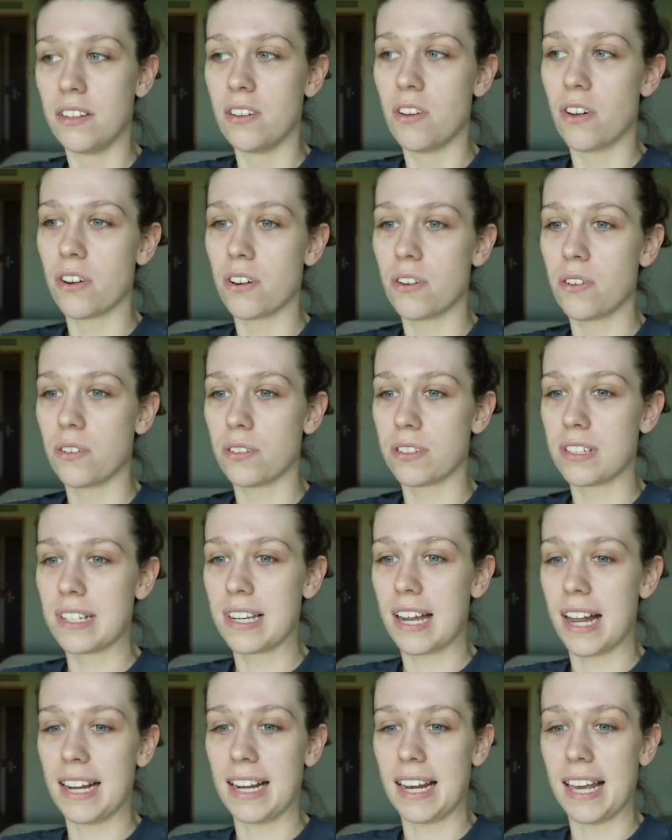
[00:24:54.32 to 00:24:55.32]
not at all
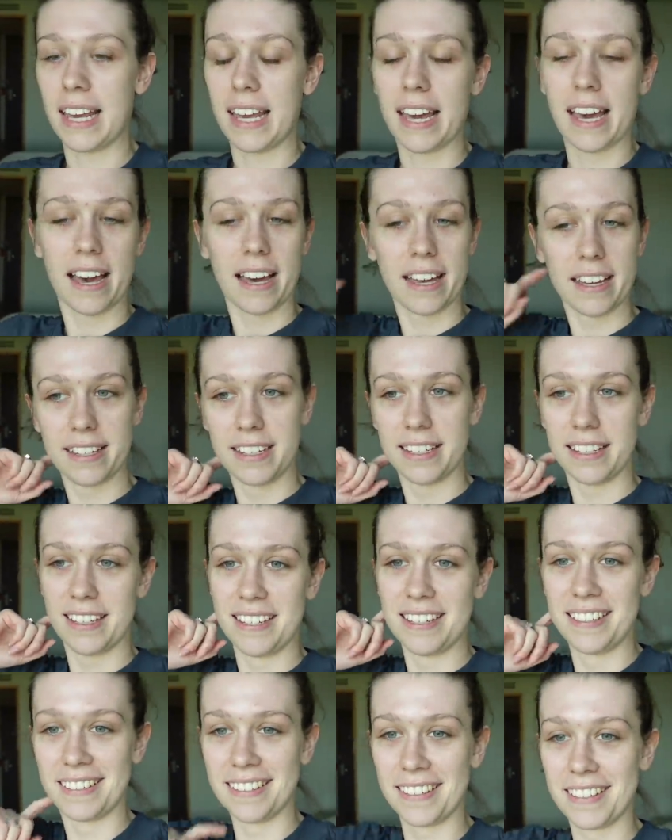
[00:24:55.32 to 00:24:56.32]
slightly
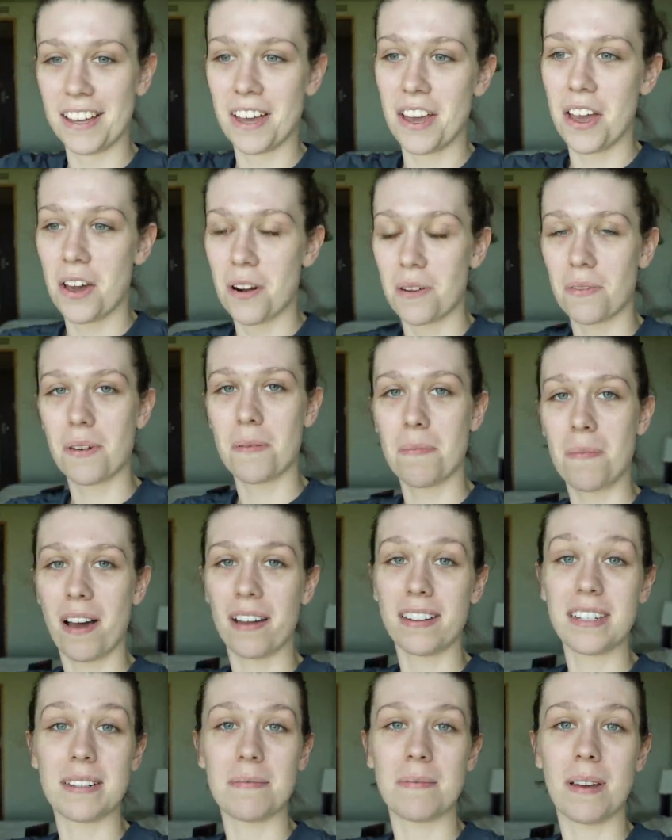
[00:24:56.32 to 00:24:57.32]

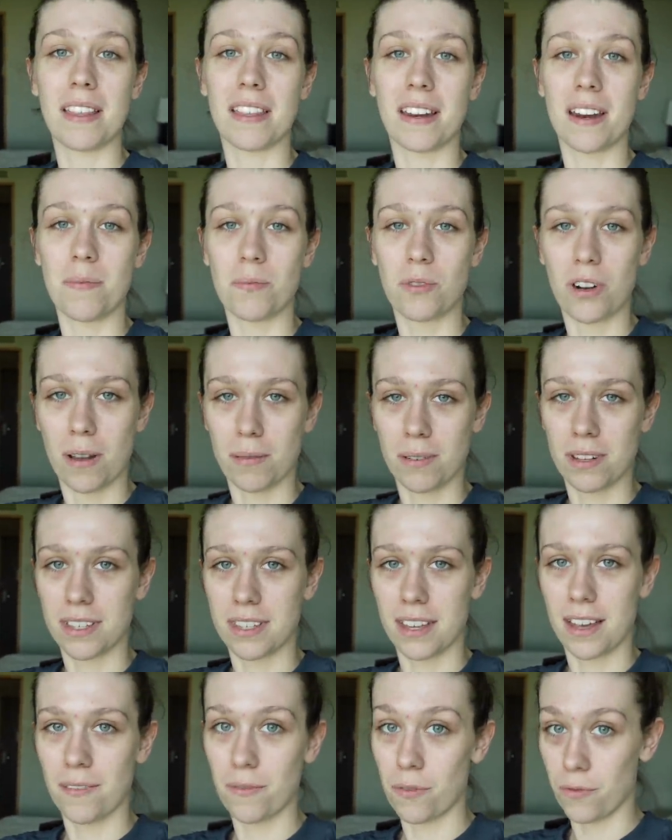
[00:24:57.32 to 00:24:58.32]
reminding me that I'm trapped
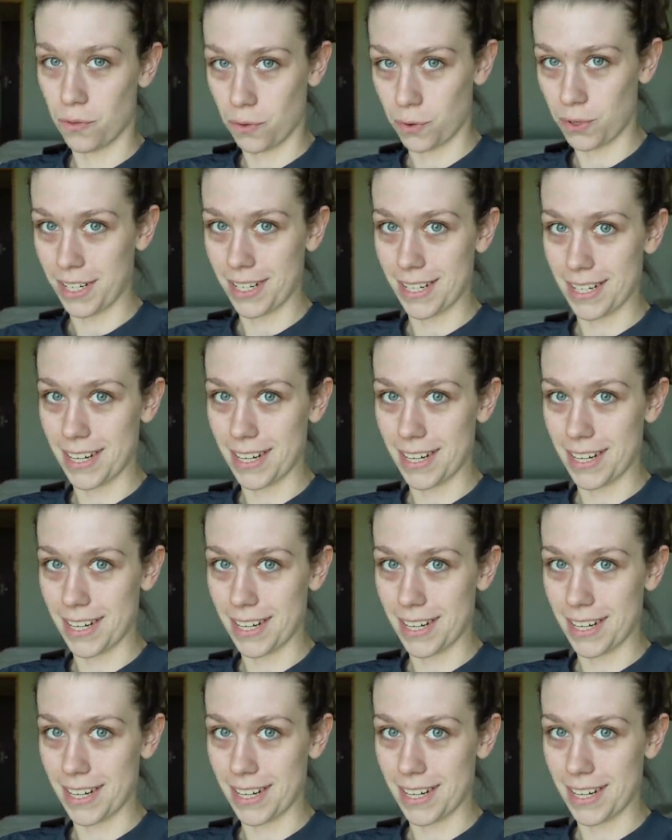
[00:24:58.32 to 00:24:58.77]
inside for 14